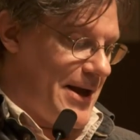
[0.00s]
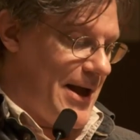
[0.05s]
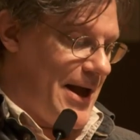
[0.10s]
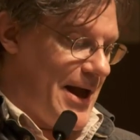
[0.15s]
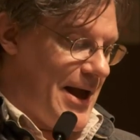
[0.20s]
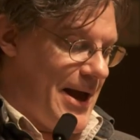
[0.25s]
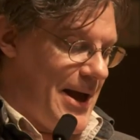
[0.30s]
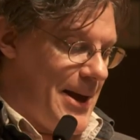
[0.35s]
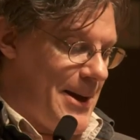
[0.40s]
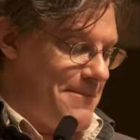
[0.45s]

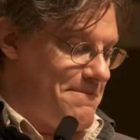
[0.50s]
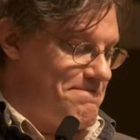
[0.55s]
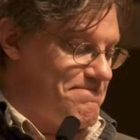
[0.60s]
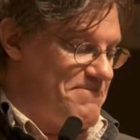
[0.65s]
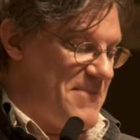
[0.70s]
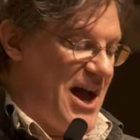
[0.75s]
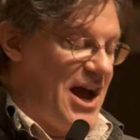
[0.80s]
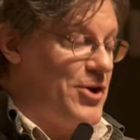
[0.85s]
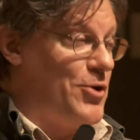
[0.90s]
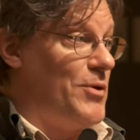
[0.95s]
Um,
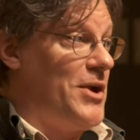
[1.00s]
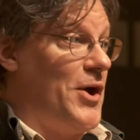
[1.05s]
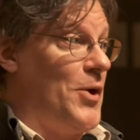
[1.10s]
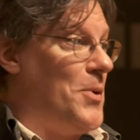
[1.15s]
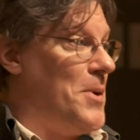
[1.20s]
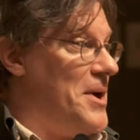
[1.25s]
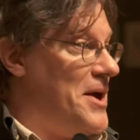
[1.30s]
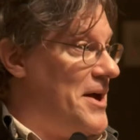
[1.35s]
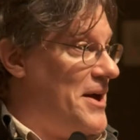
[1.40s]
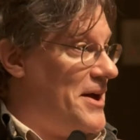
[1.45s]
I don't know.
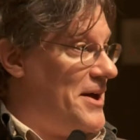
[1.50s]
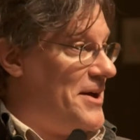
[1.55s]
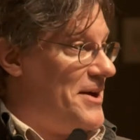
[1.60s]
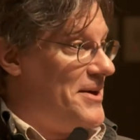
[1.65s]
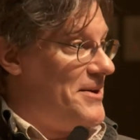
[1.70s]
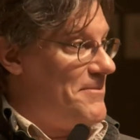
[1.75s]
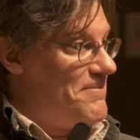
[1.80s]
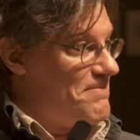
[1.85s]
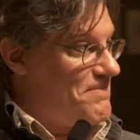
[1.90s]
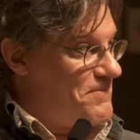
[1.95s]

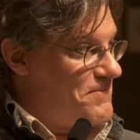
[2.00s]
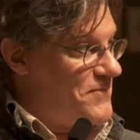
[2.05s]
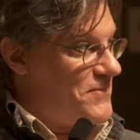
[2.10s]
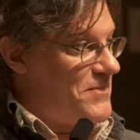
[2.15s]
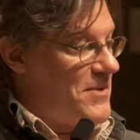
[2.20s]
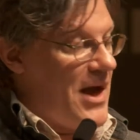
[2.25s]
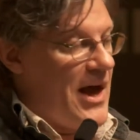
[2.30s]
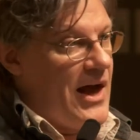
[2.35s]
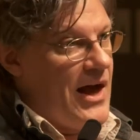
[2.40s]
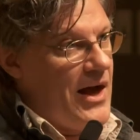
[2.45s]

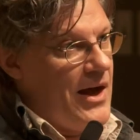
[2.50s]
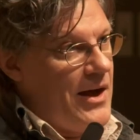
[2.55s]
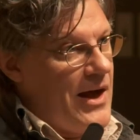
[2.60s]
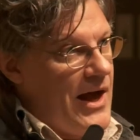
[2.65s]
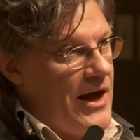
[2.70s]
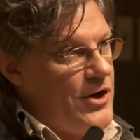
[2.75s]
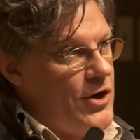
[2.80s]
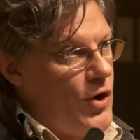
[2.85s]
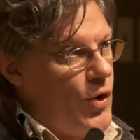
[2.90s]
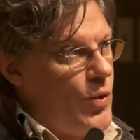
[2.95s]
Uh,
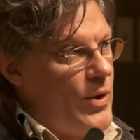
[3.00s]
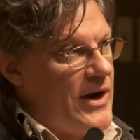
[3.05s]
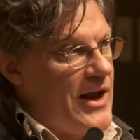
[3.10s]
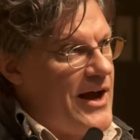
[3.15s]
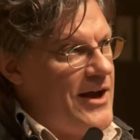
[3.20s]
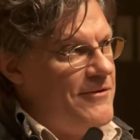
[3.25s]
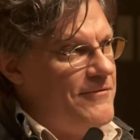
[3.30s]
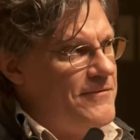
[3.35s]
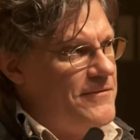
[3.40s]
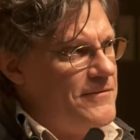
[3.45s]
I know when
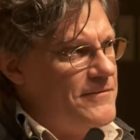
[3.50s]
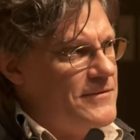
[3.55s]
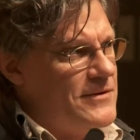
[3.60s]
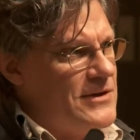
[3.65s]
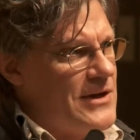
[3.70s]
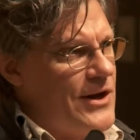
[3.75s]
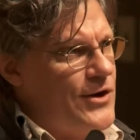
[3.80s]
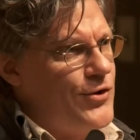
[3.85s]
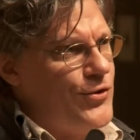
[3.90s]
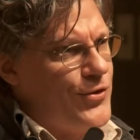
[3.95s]
I've
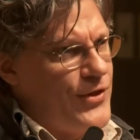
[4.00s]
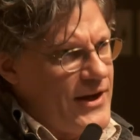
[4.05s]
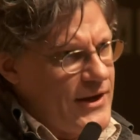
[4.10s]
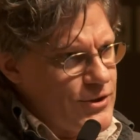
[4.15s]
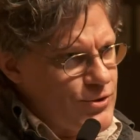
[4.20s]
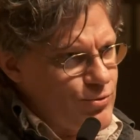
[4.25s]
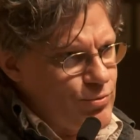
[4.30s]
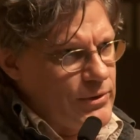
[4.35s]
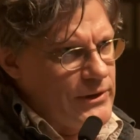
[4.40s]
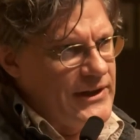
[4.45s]
done
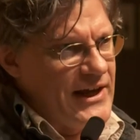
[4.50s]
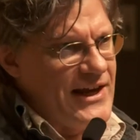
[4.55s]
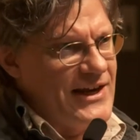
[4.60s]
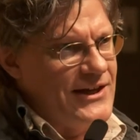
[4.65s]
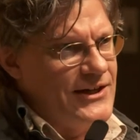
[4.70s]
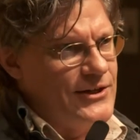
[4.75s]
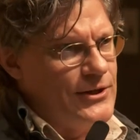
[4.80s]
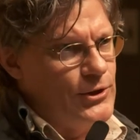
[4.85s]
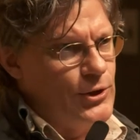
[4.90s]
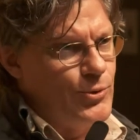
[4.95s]
things
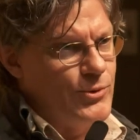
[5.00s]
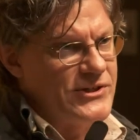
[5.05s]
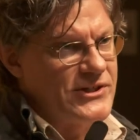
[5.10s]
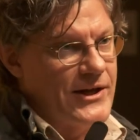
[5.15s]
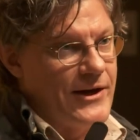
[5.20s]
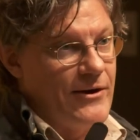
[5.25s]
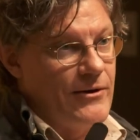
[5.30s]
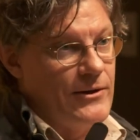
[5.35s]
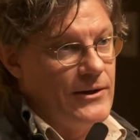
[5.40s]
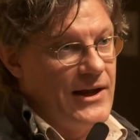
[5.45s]
related to Lewis
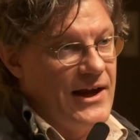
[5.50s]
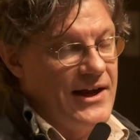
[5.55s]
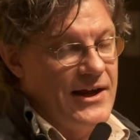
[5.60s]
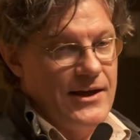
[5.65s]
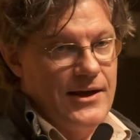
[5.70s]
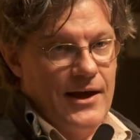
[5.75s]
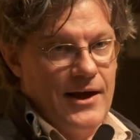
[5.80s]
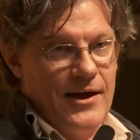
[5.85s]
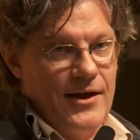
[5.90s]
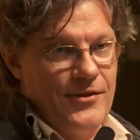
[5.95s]
Carroll,
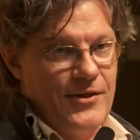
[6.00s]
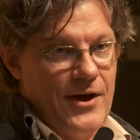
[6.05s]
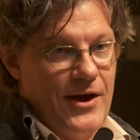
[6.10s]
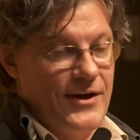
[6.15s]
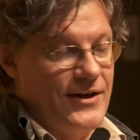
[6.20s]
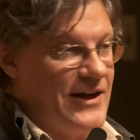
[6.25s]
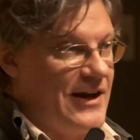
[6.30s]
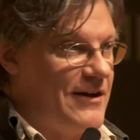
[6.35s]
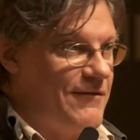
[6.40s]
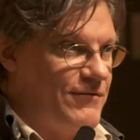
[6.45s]
like uh, The
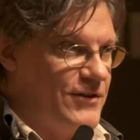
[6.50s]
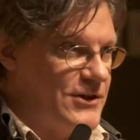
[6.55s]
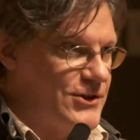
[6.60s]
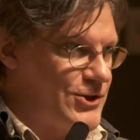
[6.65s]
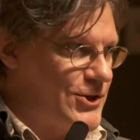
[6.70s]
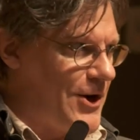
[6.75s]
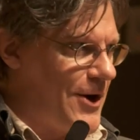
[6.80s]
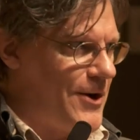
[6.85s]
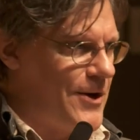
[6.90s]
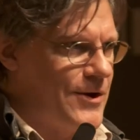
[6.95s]
Hunting of the
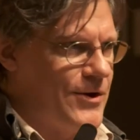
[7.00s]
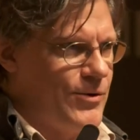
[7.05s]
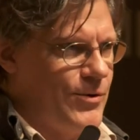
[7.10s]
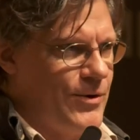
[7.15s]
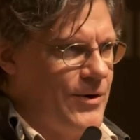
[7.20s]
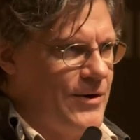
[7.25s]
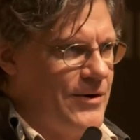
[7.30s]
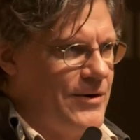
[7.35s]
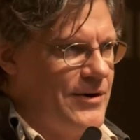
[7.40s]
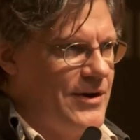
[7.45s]
Snark
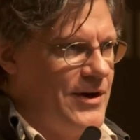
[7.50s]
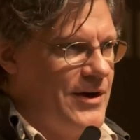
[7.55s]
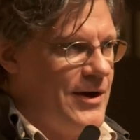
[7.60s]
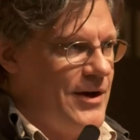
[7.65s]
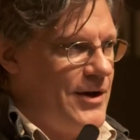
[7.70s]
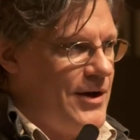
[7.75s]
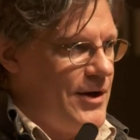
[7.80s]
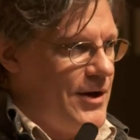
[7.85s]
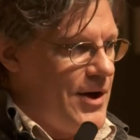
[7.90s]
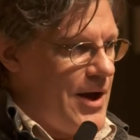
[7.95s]
or
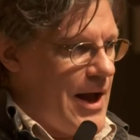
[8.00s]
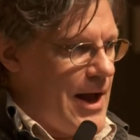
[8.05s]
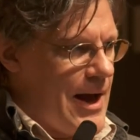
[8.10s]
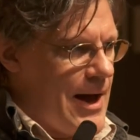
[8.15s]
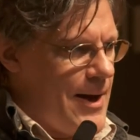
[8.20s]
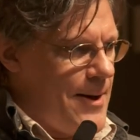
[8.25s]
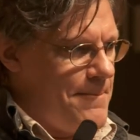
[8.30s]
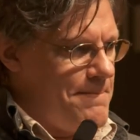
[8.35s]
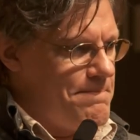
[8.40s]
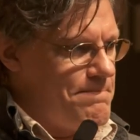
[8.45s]

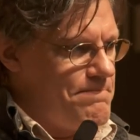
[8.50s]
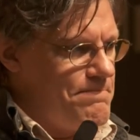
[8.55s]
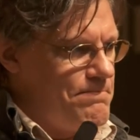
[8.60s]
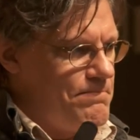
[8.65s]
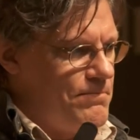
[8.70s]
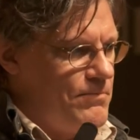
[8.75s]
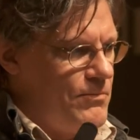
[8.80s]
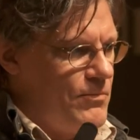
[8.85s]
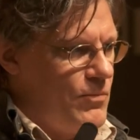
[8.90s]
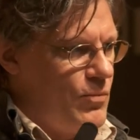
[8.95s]
um,
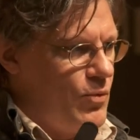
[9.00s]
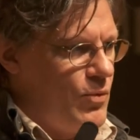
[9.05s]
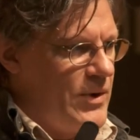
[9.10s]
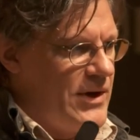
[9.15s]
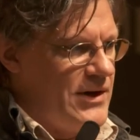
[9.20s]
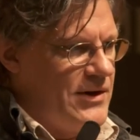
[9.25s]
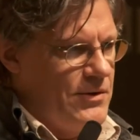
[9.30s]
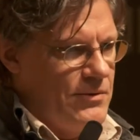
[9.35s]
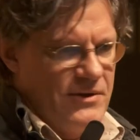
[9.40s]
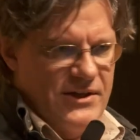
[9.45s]

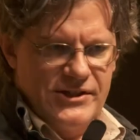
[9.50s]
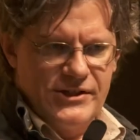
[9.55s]
when the